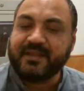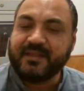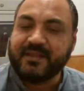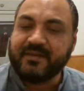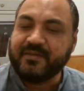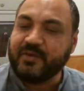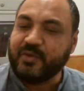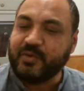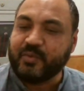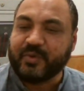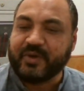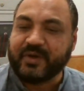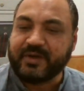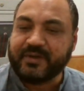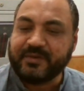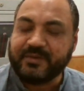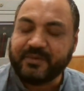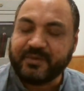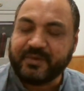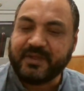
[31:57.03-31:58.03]
this new word.
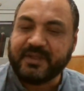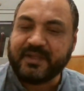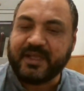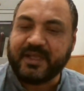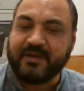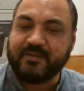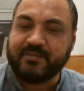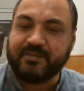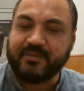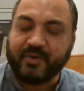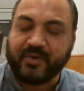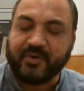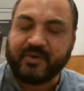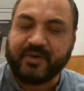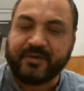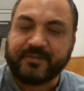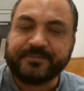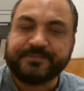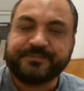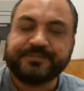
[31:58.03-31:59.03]
Okay, they have got it.